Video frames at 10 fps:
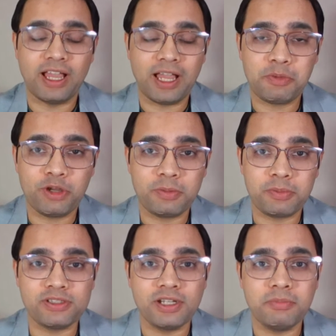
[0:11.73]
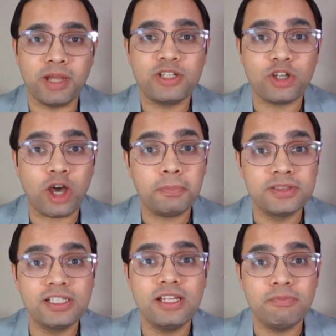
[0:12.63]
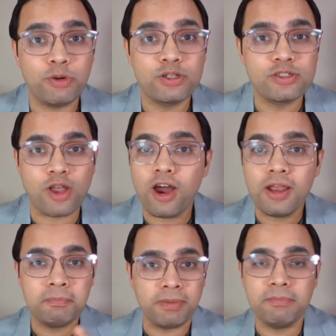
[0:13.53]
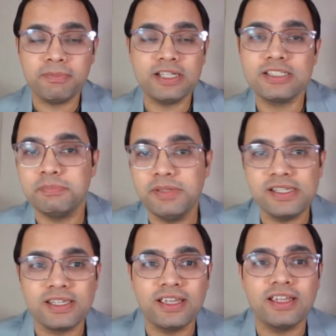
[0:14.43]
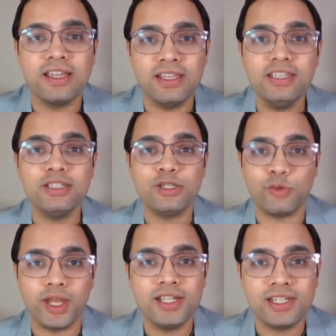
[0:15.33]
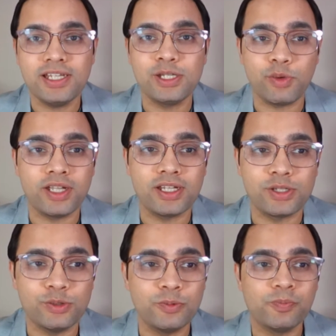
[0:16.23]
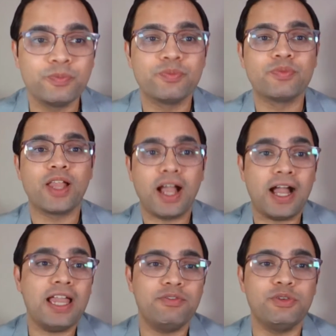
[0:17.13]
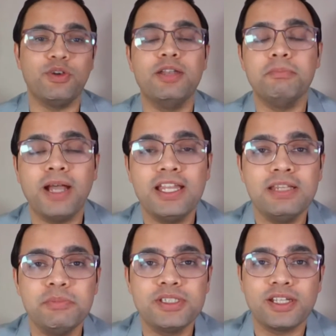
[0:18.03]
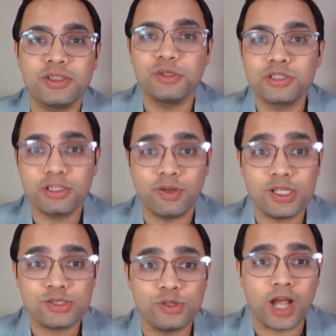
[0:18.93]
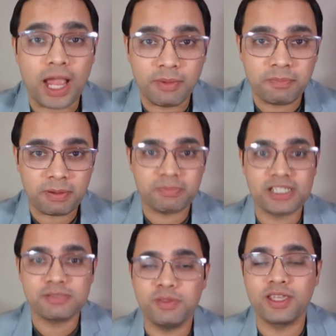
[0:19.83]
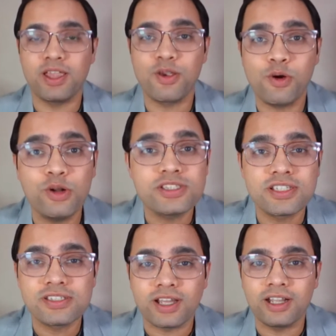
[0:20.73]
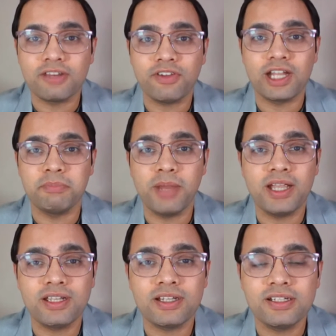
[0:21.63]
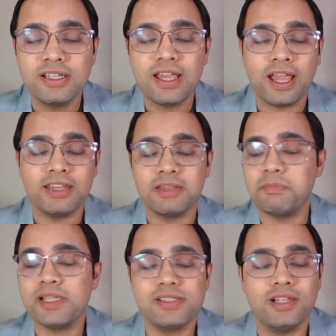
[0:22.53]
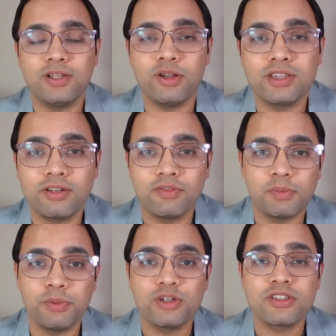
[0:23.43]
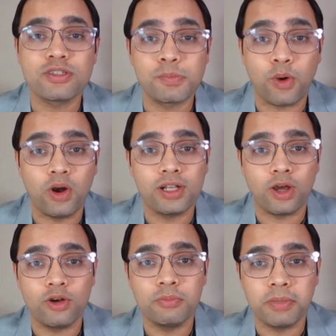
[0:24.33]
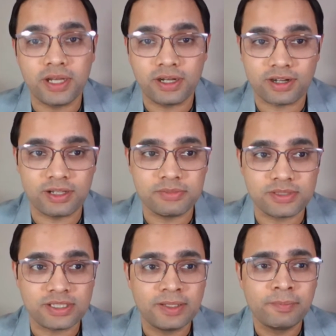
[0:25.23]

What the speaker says: I'm going to present my top three books on public speaking in 2022. Hi everyone, my name is Haritosh Srivastav. I'm a public speaking coach, certified mentor, and the best-selling author of the book Small Town Bigger Dreams.